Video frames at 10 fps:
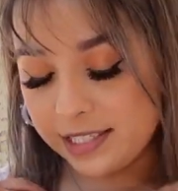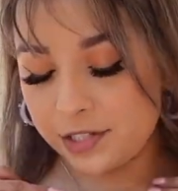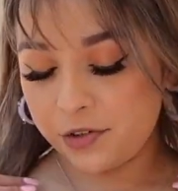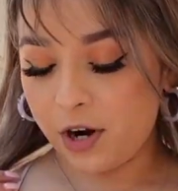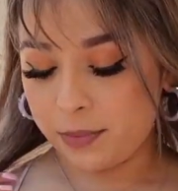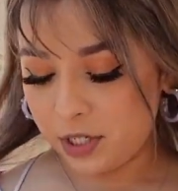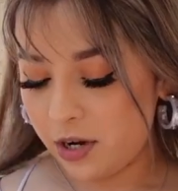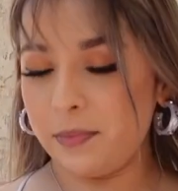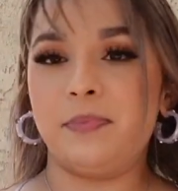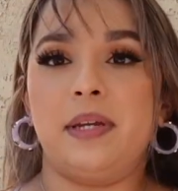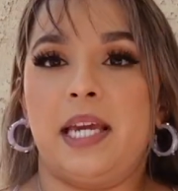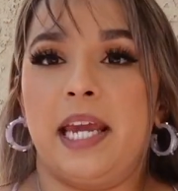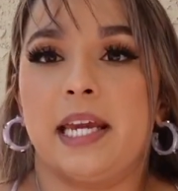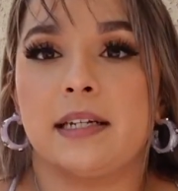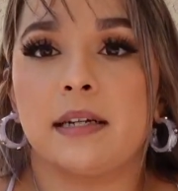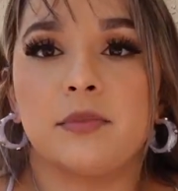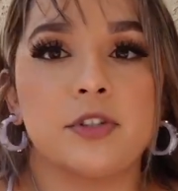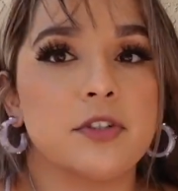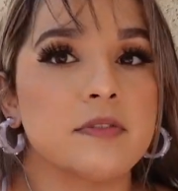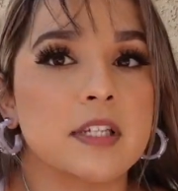It's a crop top, and I'm
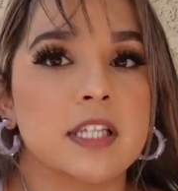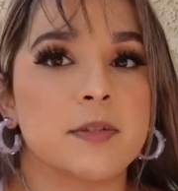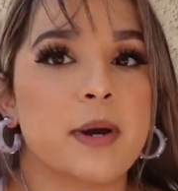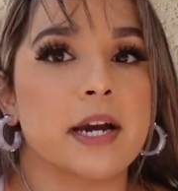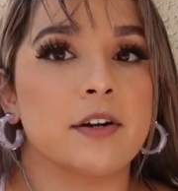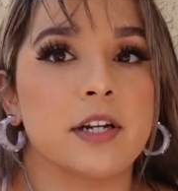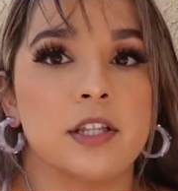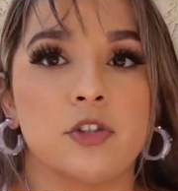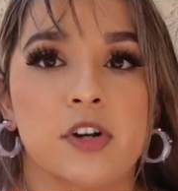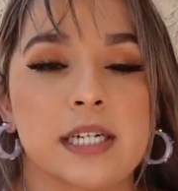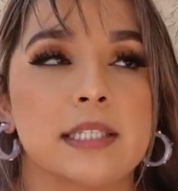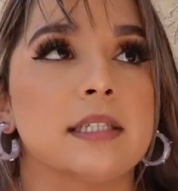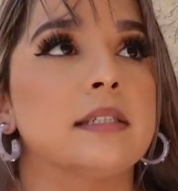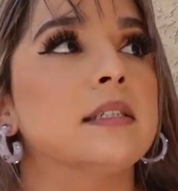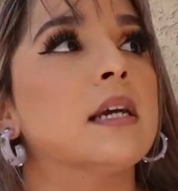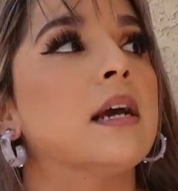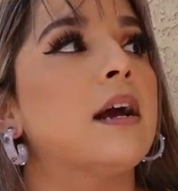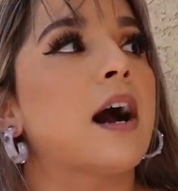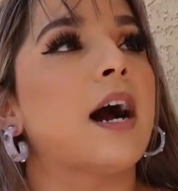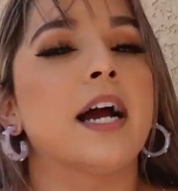sure you've seen this pattern in the dresses.
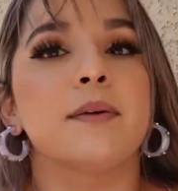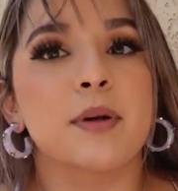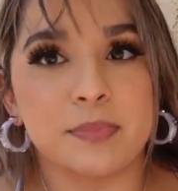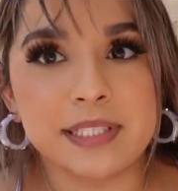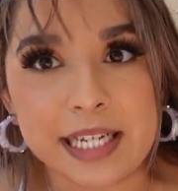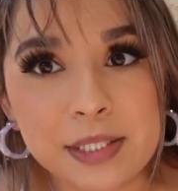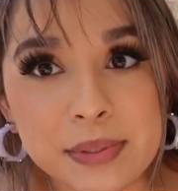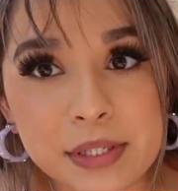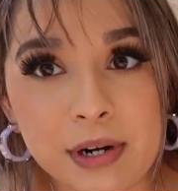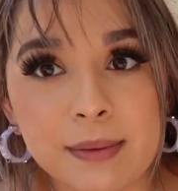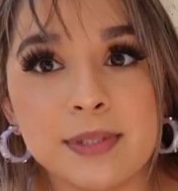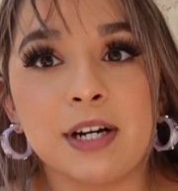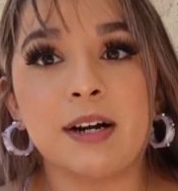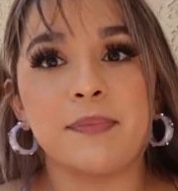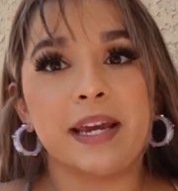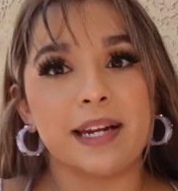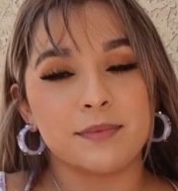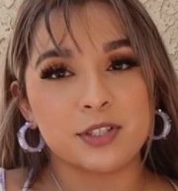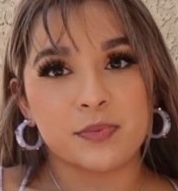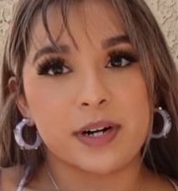I'm obsessed with the crop top, and I'm
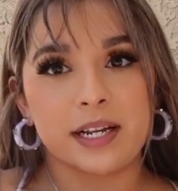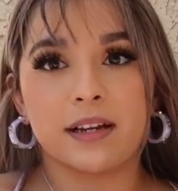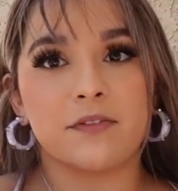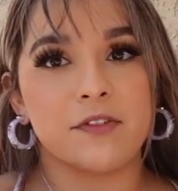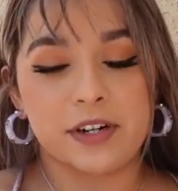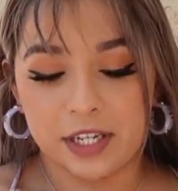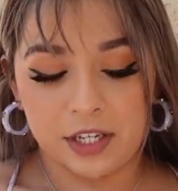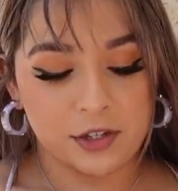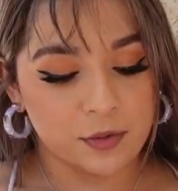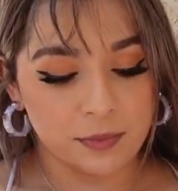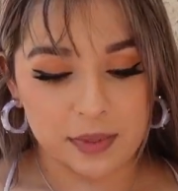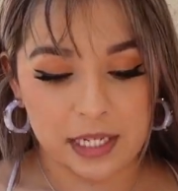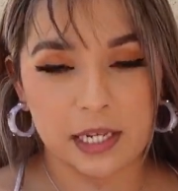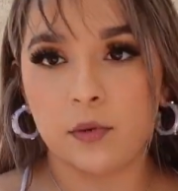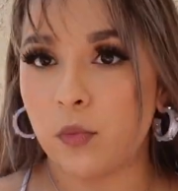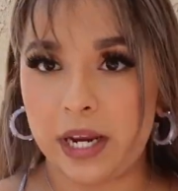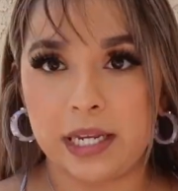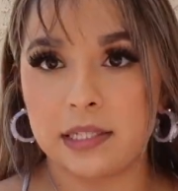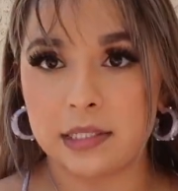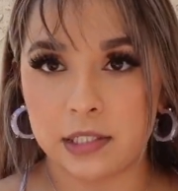just wearing a very cute midi
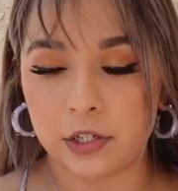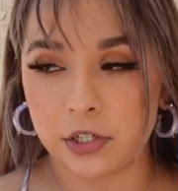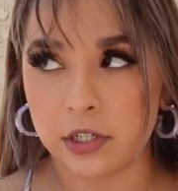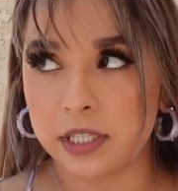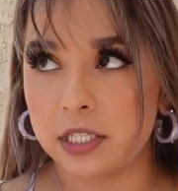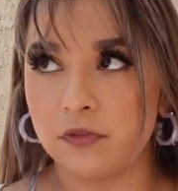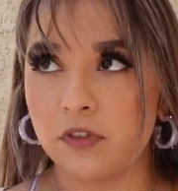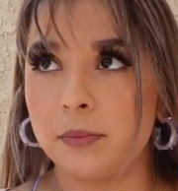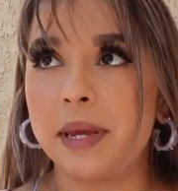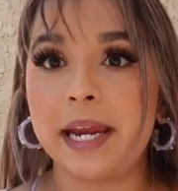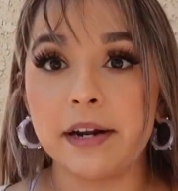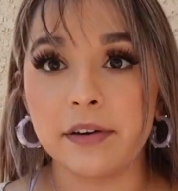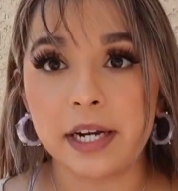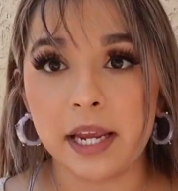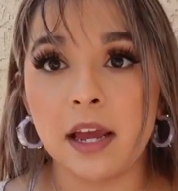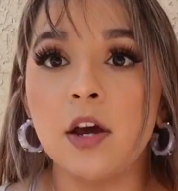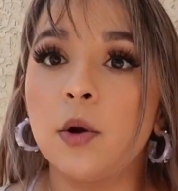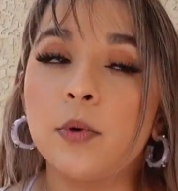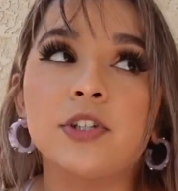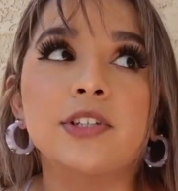white skirt that's from Aerie,
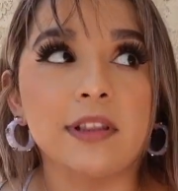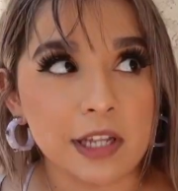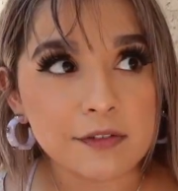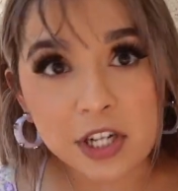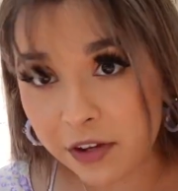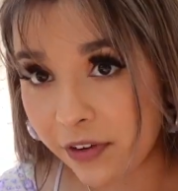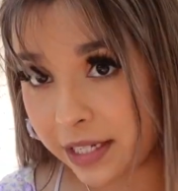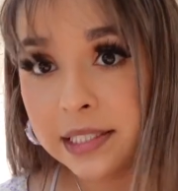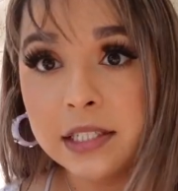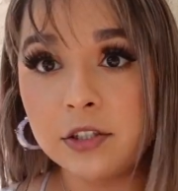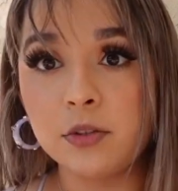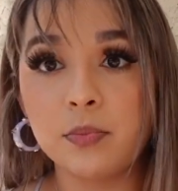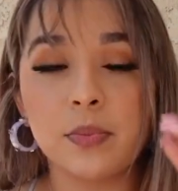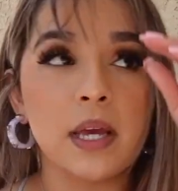which is a Loveshackfancy dupe.